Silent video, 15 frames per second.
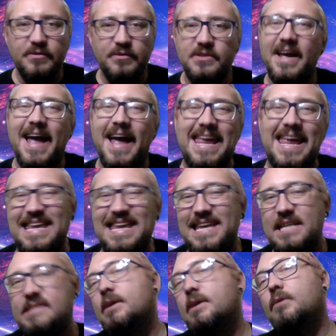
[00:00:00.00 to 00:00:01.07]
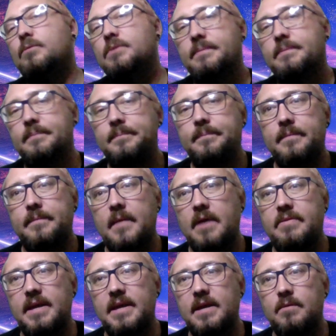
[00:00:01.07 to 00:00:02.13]
as like 8 years old. I
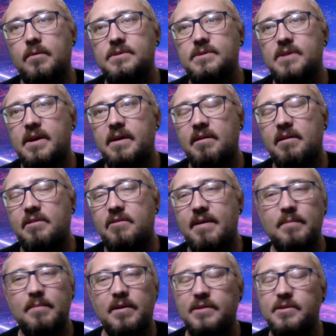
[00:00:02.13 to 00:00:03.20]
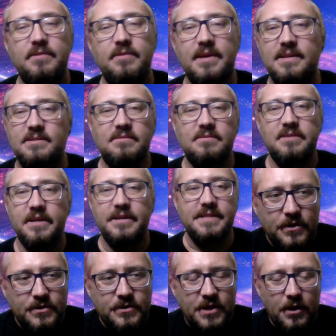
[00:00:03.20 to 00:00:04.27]
think it was. I grabbed like
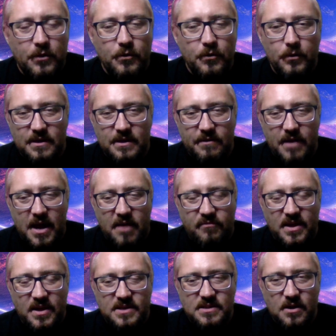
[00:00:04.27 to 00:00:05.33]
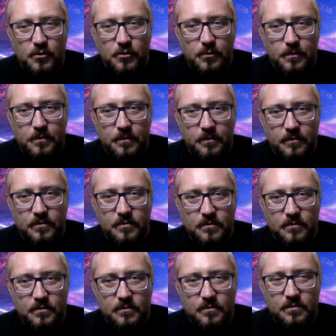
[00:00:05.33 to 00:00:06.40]
2013. So if there's no
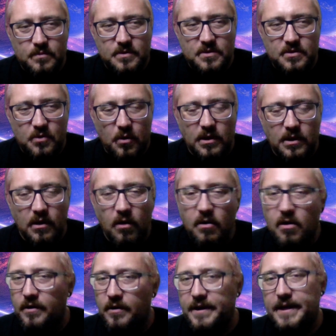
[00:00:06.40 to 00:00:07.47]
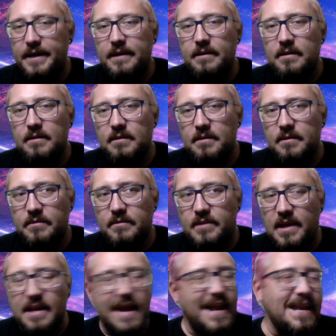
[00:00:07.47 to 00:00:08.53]
sort of lock on it,
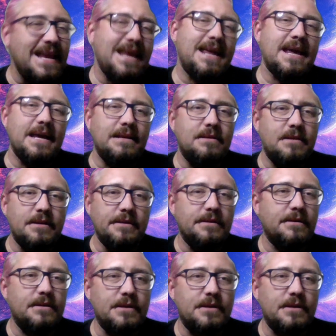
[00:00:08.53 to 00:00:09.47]
then any kid can